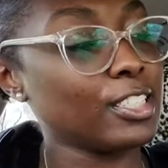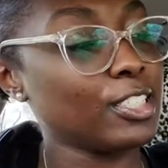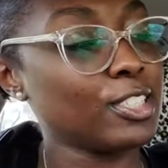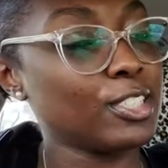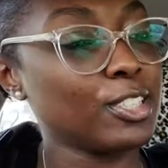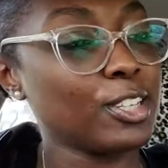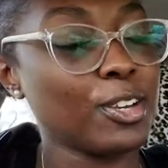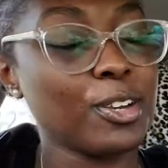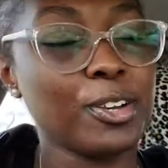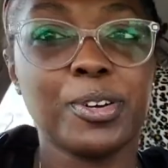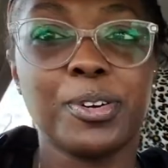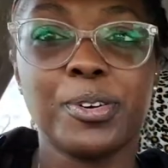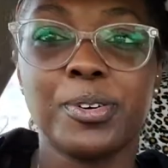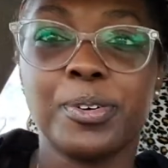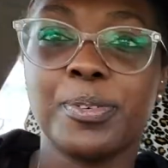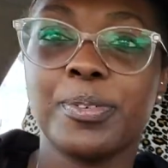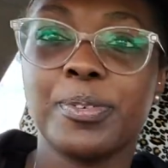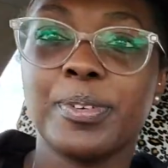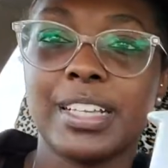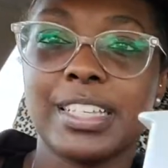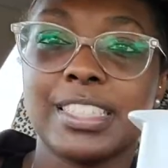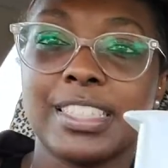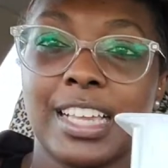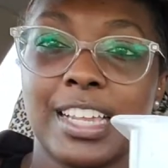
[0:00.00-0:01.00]
So
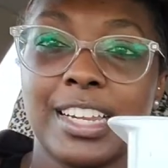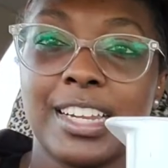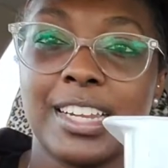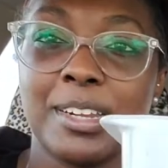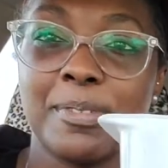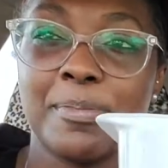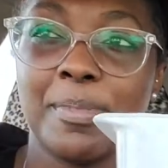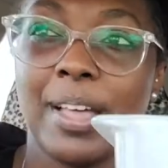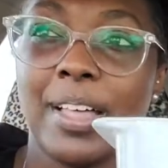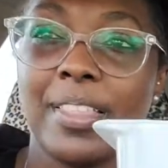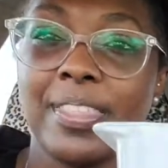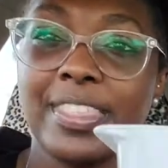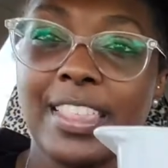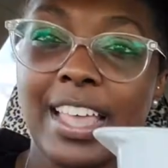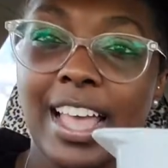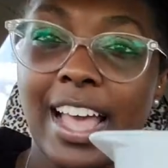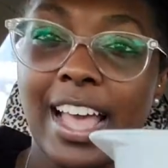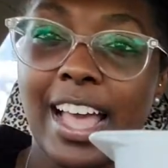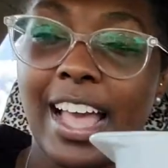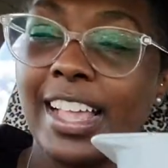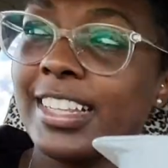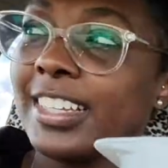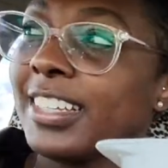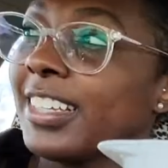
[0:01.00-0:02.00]
excited about
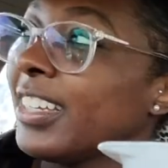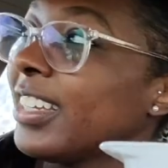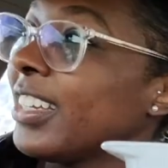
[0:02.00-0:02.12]
that,